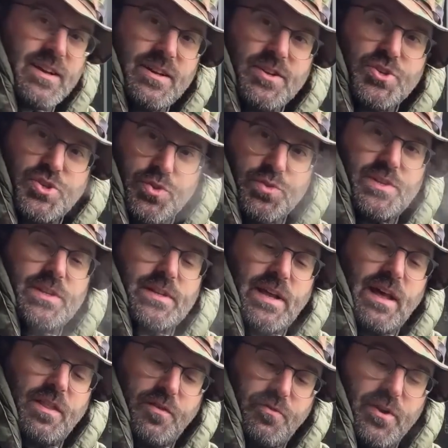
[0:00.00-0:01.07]
shoot it
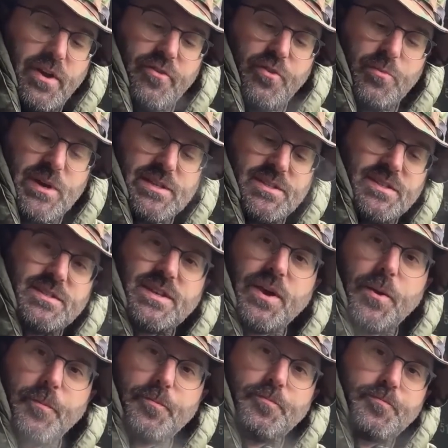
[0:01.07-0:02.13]
at 300 meters
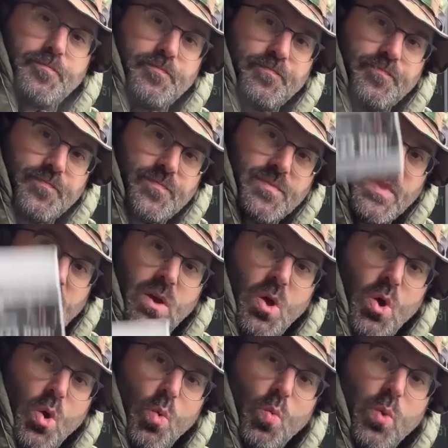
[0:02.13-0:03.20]

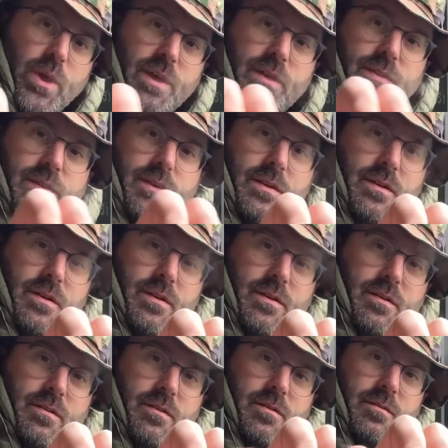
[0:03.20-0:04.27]
with
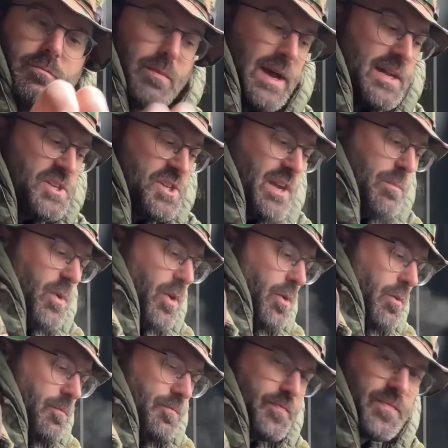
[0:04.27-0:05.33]
match ammo
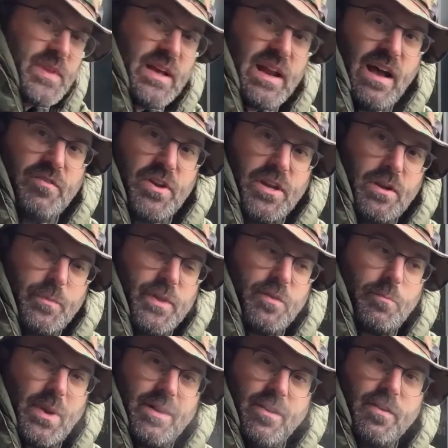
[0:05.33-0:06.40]
and have a little bit
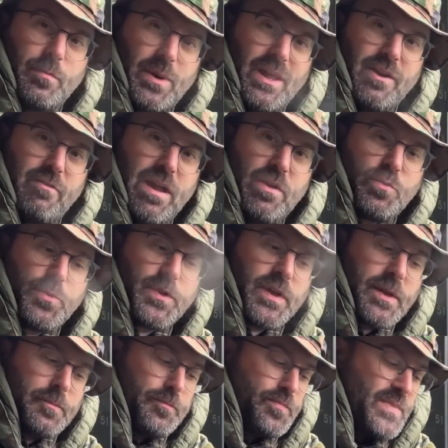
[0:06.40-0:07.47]
of play around with
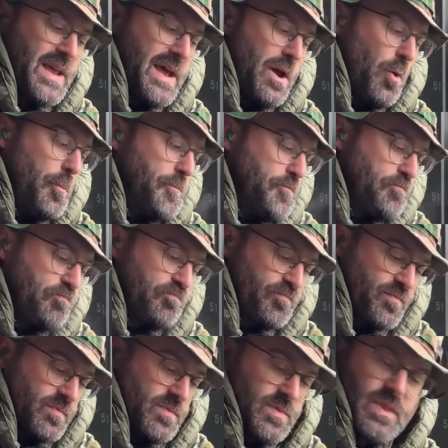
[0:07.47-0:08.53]
it. Now,
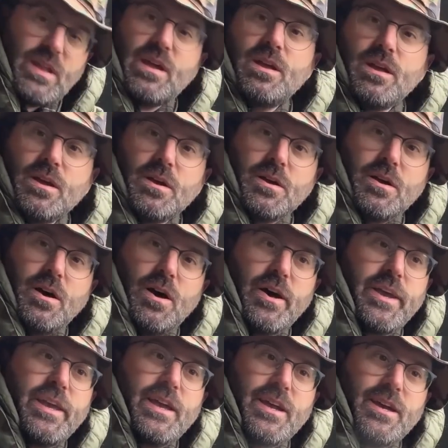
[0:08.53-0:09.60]

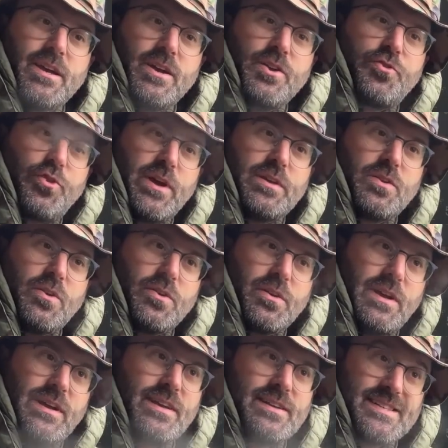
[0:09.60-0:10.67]
I trained
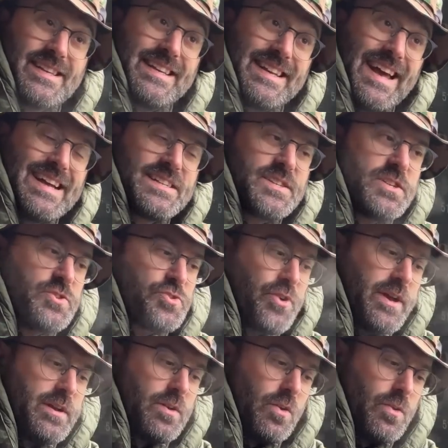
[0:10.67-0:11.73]
on, as a cadet,
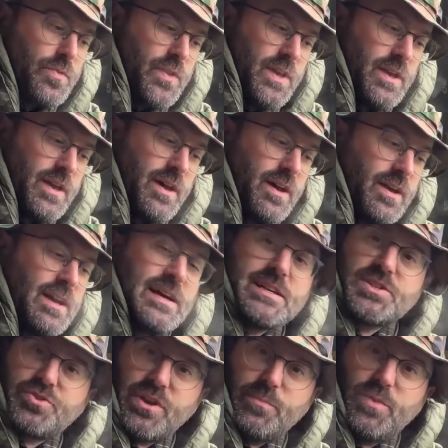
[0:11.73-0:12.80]
trained on the
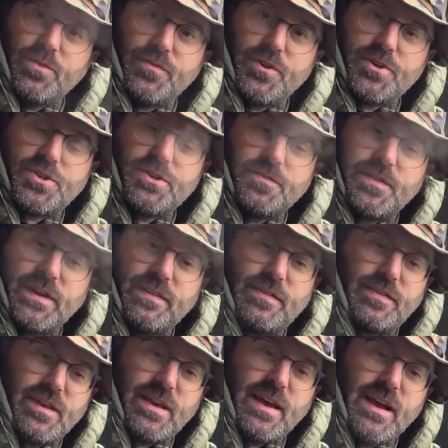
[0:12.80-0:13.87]
straight pull version of
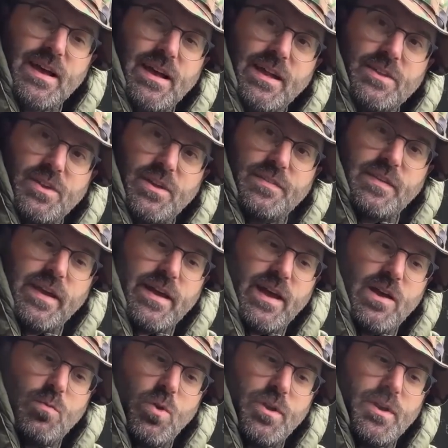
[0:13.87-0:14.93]
this, the
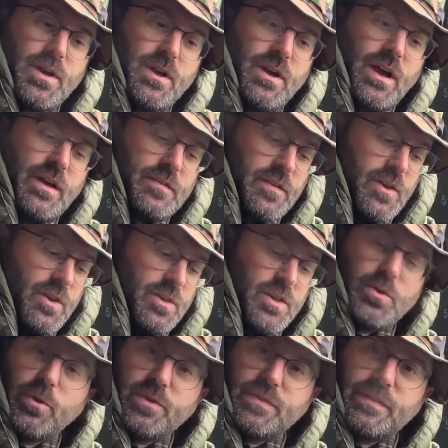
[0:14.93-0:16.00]
L85A1, as a
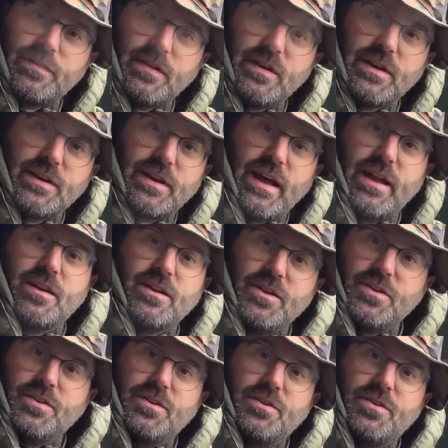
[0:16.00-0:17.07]
UOTC cadet,
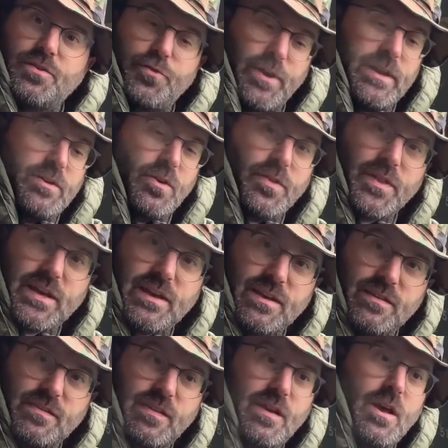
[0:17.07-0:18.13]
trained on
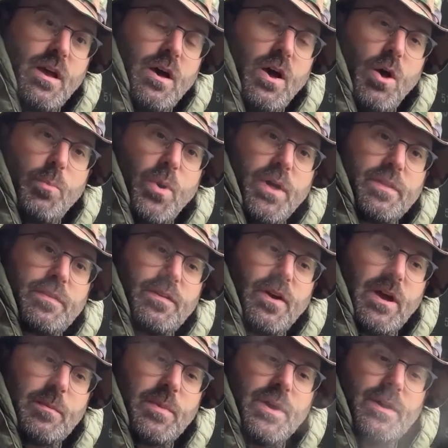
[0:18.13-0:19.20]
these. By the
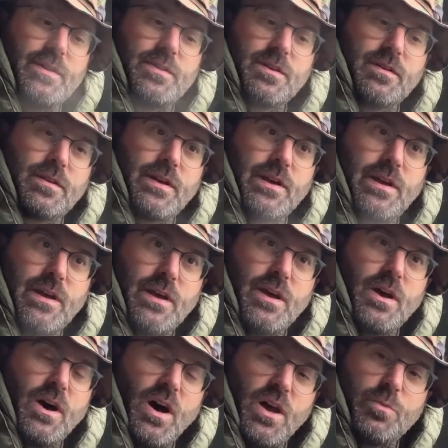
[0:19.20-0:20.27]
time that
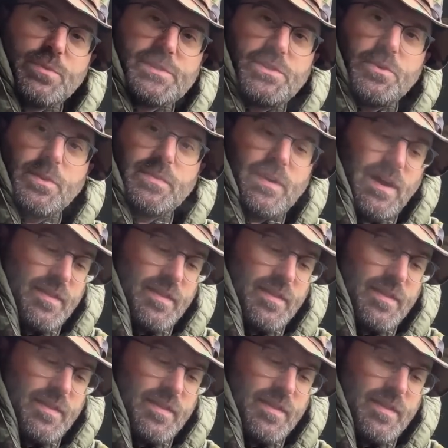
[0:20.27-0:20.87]
I was doing that,